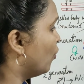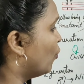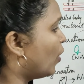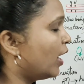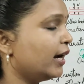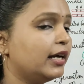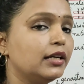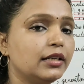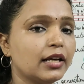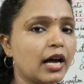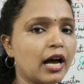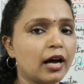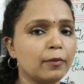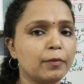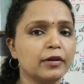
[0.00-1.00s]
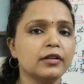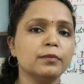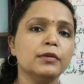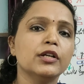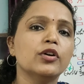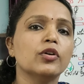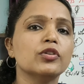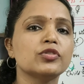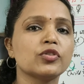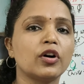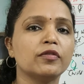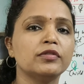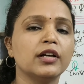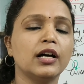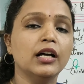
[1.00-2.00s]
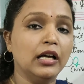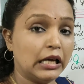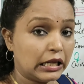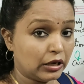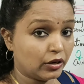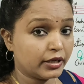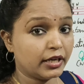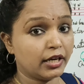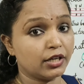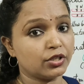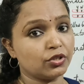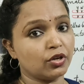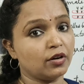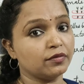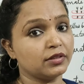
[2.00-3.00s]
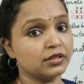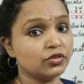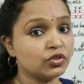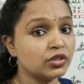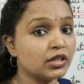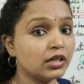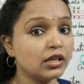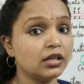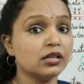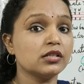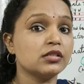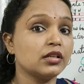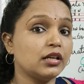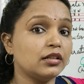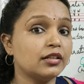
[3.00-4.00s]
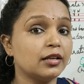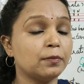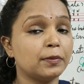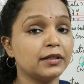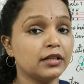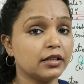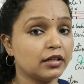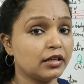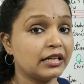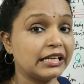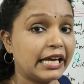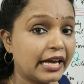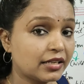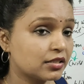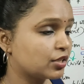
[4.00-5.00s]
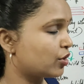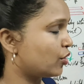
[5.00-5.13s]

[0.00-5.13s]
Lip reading: Why it happened? Because of the location of the genes in that particular X